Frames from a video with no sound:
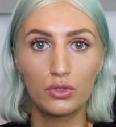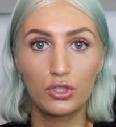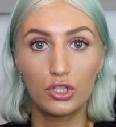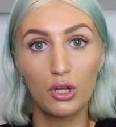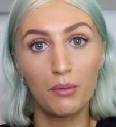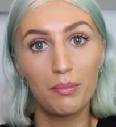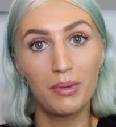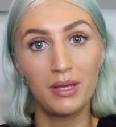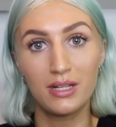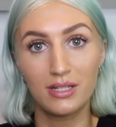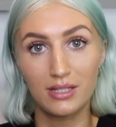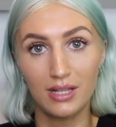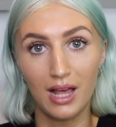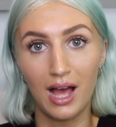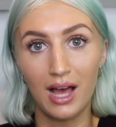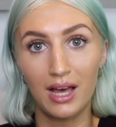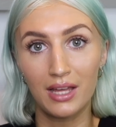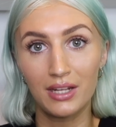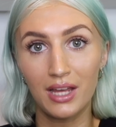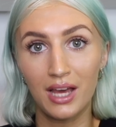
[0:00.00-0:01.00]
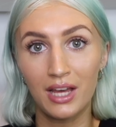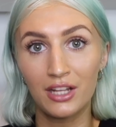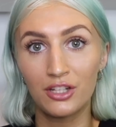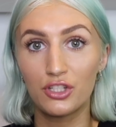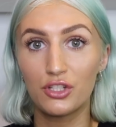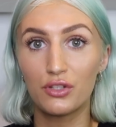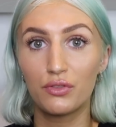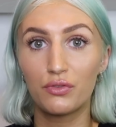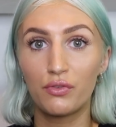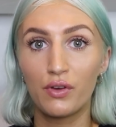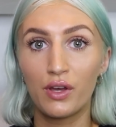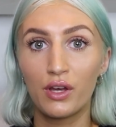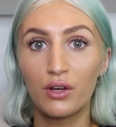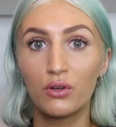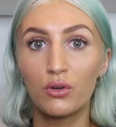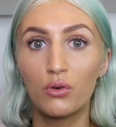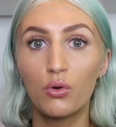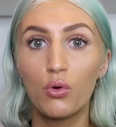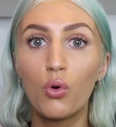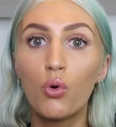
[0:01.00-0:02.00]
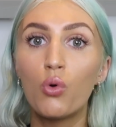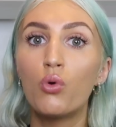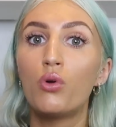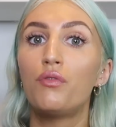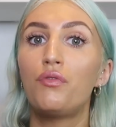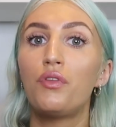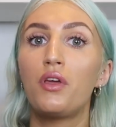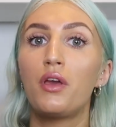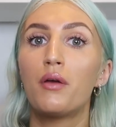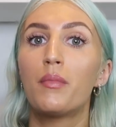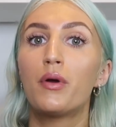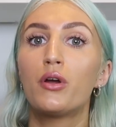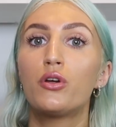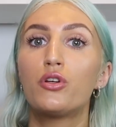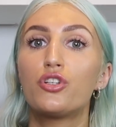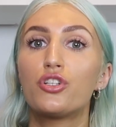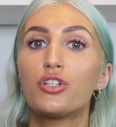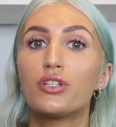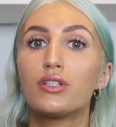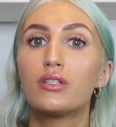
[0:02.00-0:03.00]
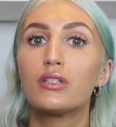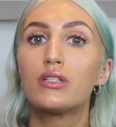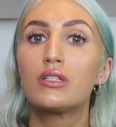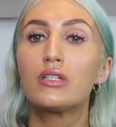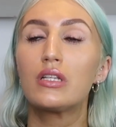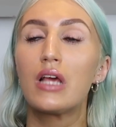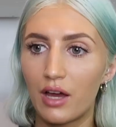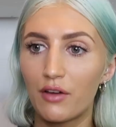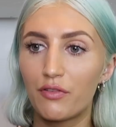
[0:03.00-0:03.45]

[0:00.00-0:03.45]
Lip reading: to be sad and to feel all of the emotions.